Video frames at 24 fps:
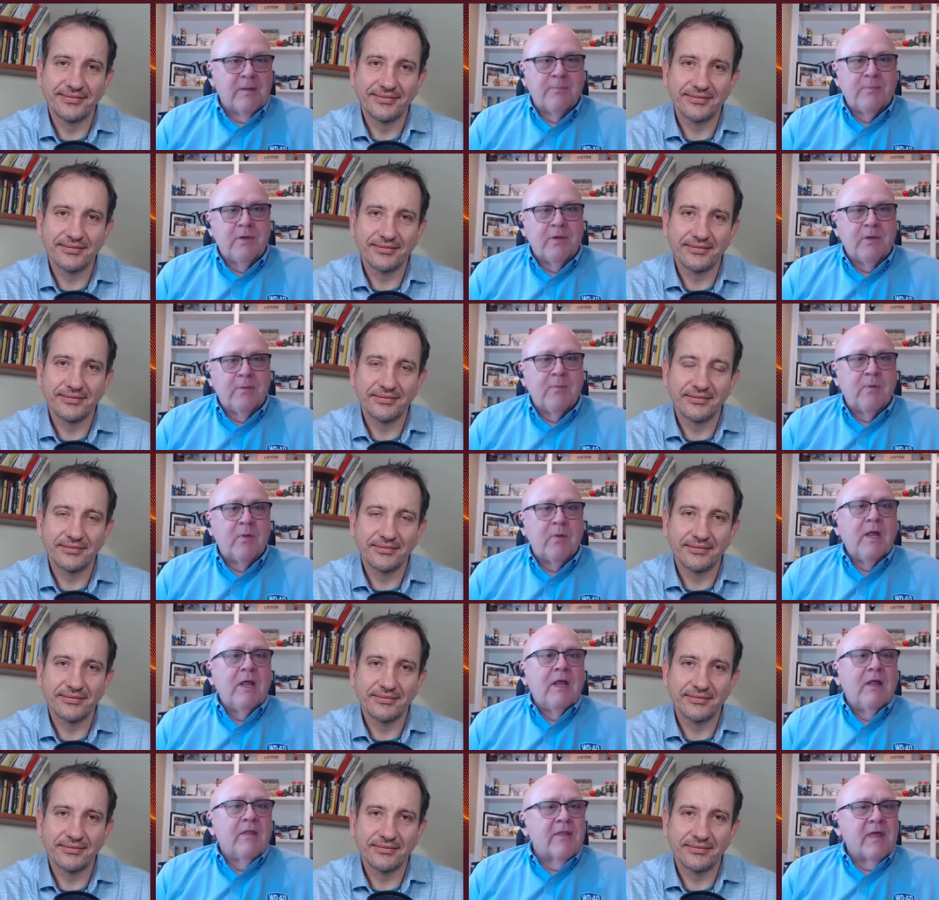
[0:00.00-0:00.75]
Speaker 1: their
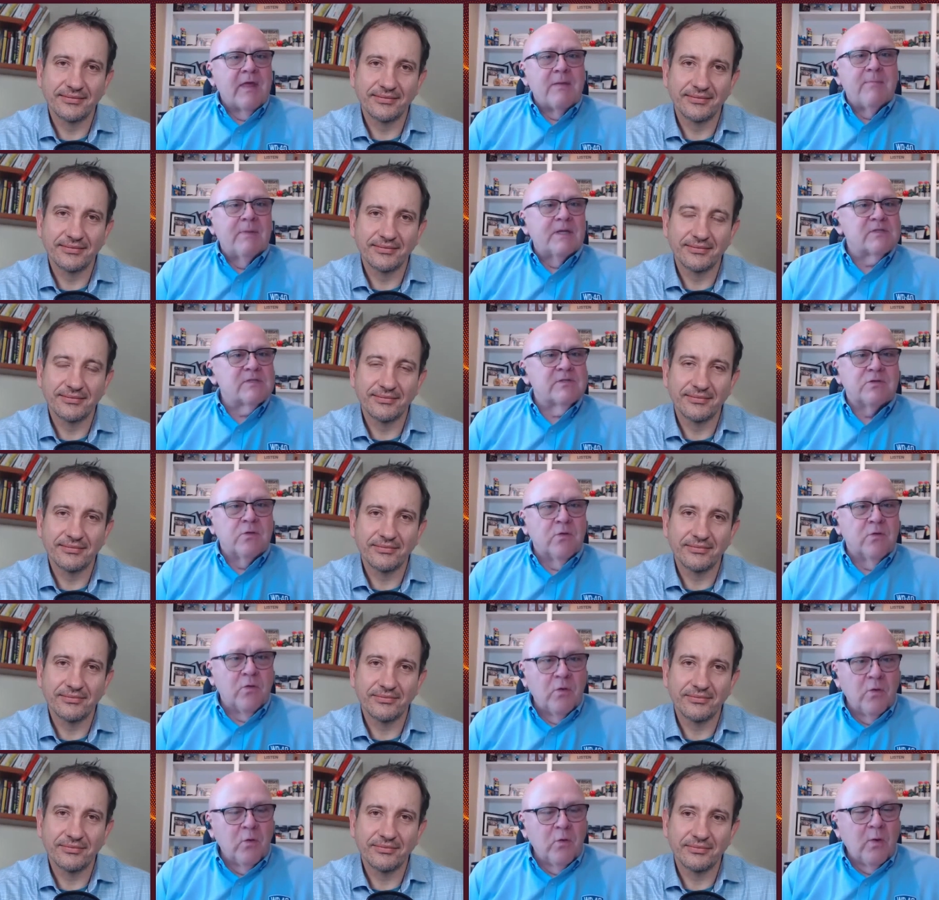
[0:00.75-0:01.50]
people. They must
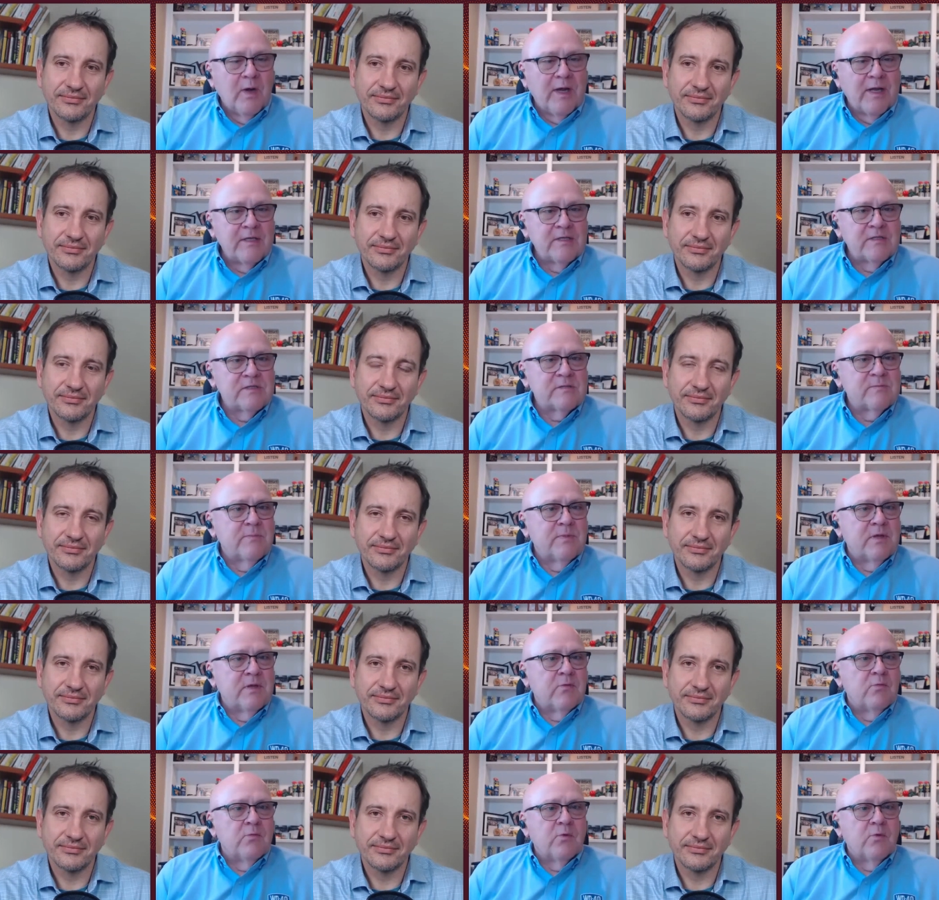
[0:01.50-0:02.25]

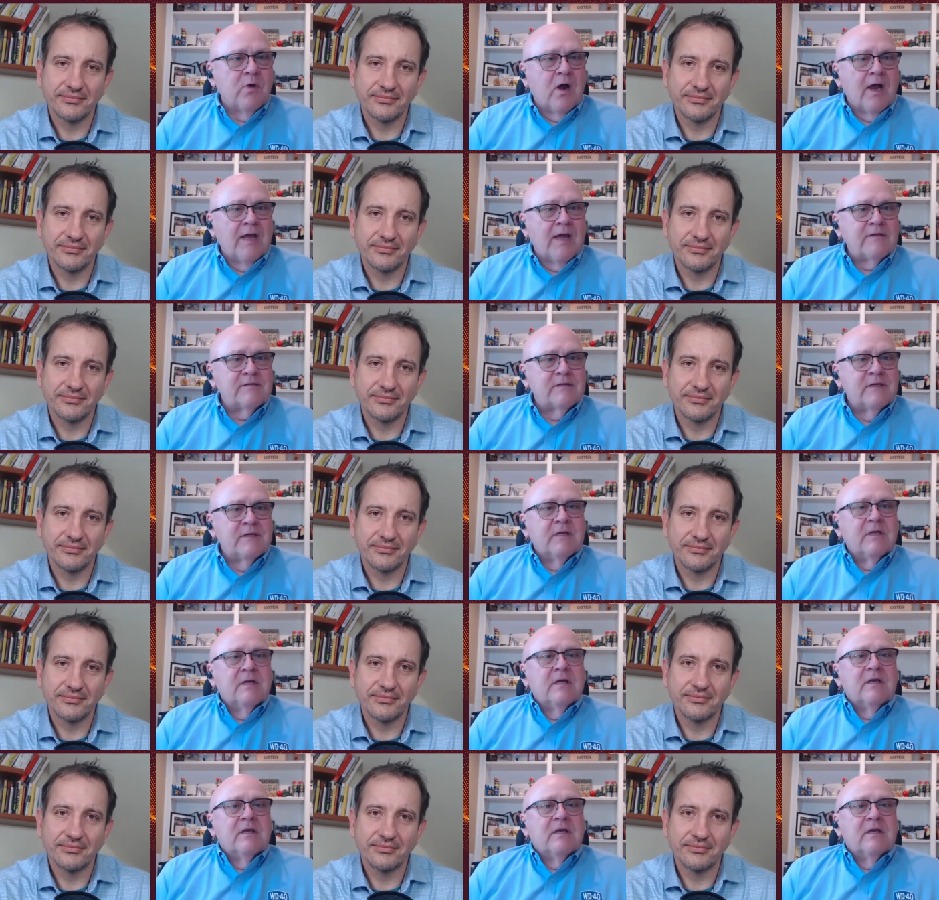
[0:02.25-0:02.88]
always be right.